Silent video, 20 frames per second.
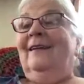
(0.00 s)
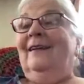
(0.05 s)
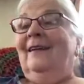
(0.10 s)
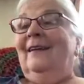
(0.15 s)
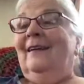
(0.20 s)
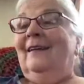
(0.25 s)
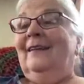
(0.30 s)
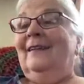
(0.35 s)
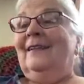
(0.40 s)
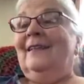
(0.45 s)

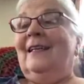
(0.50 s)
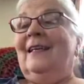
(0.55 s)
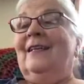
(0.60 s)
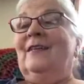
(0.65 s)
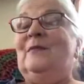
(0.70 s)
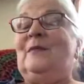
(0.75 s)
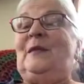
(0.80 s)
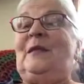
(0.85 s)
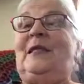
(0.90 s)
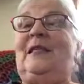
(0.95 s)
and
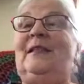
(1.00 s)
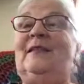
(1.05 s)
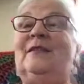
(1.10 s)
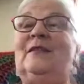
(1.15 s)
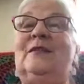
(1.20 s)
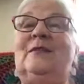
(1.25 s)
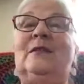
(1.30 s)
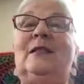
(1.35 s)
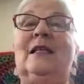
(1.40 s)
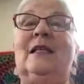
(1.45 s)
anybody
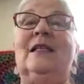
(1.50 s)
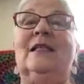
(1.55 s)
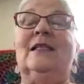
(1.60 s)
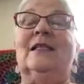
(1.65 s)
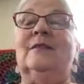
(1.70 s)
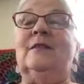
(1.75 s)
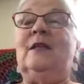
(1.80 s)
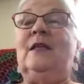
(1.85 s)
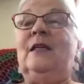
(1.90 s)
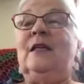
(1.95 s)
else who would like
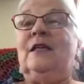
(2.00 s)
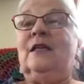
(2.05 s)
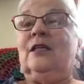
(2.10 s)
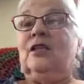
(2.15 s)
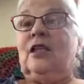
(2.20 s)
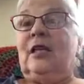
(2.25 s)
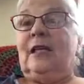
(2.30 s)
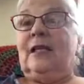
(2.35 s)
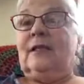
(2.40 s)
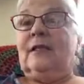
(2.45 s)
to
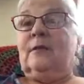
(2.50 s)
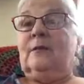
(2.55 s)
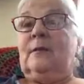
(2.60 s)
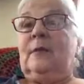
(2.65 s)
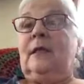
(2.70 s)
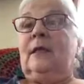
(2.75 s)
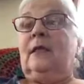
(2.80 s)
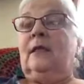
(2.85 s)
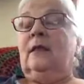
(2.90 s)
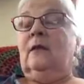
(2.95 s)
chat to
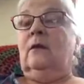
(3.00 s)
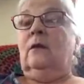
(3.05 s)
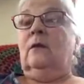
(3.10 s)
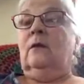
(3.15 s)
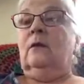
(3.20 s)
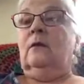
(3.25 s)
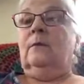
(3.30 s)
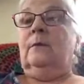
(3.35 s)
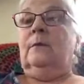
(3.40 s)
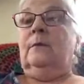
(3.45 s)
me
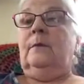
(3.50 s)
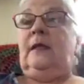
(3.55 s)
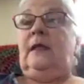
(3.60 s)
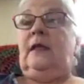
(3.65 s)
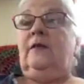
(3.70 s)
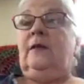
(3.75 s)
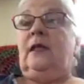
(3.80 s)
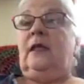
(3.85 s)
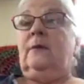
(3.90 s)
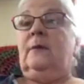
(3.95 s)
or
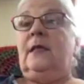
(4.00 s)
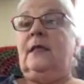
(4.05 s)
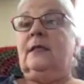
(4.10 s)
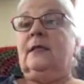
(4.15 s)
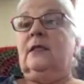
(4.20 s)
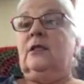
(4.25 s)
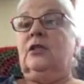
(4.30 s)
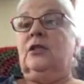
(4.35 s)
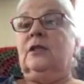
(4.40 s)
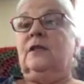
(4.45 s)
leave any
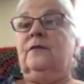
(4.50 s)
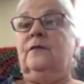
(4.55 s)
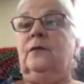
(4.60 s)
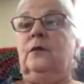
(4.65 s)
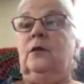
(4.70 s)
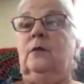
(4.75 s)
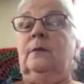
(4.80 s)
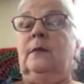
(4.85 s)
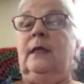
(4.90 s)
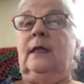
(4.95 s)
messages
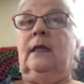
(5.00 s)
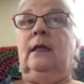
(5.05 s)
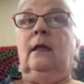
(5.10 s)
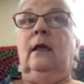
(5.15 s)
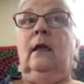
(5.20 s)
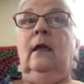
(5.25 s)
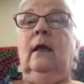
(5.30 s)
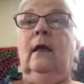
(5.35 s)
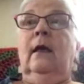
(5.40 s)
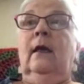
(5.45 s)
for me,
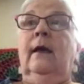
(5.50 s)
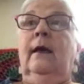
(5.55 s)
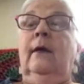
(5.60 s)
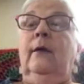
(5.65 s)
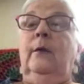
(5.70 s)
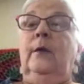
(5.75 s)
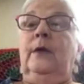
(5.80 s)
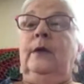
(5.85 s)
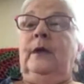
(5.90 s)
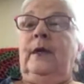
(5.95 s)
I
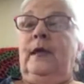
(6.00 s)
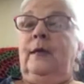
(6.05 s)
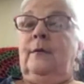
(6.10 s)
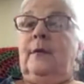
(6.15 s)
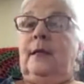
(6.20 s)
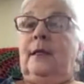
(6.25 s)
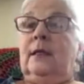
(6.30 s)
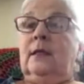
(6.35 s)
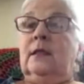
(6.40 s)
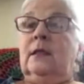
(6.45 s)
will get
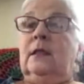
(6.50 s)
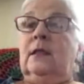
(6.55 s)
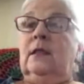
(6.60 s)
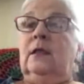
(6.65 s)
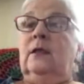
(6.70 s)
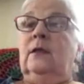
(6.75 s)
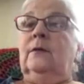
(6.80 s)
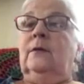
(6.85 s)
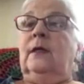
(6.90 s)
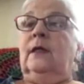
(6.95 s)
back to
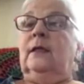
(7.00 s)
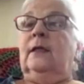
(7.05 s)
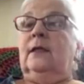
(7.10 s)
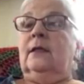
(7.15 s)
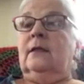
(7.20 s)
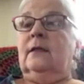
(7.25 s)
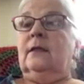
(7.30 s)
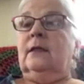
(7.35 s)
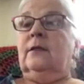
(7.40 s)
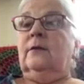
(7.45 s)
you and
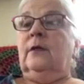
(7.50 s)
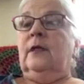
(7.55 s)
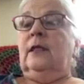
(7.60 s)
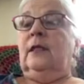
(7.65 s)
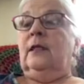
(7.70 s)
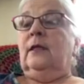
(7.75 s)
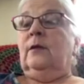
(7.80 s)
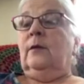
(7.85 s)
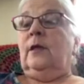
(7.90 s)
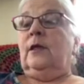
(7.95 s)
answer
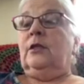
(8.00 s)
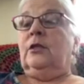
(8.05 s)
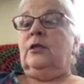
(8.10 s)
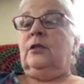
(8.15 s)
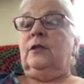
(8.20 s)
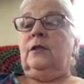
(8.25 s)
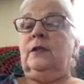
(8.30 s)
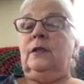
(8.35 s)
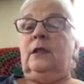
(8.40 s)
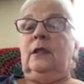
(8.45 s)
any
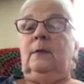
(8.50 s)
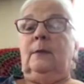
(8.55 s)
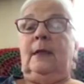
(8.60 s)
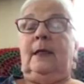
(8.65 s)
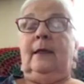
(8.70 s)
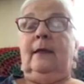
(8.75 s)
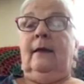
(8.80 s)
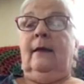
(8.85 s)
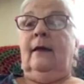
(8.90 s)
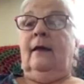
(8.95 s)
questions that you
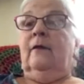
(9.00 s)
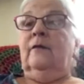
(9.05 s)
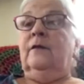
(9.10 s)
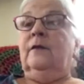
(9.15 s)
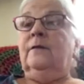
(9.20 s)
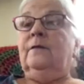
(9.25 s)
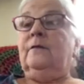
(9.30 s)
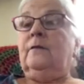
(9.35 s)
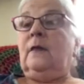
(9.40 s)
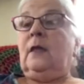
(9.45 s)
might have.
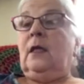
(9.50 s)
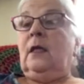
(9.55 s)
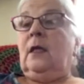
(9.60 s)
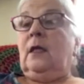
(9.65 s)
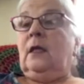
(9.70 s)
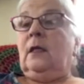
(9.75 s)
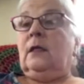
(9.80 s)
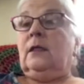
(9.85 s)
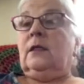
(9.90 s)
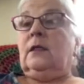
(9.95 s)

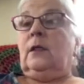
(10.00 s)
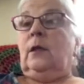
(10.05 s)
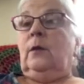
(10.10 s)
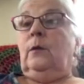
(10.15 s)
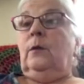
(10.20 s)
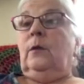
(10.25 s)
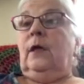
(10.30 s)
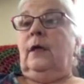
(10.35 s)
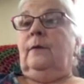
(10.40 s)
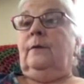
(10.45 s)

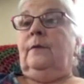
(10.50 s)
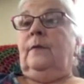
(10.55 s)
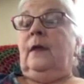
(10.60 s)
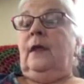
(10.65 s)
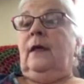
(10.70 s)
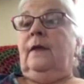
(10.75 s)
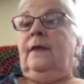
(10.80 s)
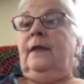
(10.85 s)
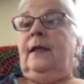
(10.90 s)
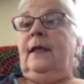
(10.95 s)
So
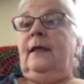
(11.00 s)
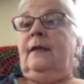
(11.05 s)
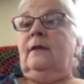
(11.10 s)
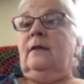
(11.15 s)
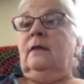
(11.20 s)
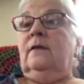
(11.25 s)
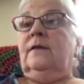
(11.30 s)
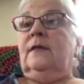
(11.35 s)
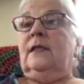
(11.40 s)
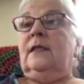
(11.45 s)
at the
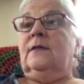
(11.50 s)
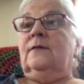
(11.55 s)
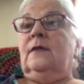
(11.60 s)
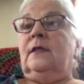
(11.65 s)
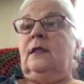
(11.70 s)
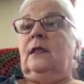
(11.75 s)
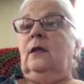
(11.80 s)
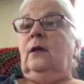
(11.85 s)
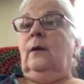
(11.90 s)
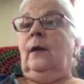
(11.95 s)
end of this
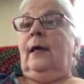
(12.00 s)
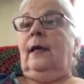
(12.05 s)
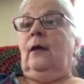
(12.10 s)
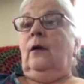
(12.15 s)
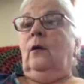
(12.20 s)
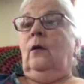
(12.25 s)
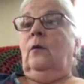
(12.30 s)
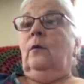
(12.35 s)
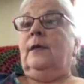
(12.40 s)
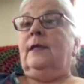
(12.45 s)
video, I
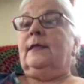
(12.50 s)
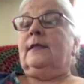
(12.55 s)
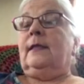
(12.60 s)
always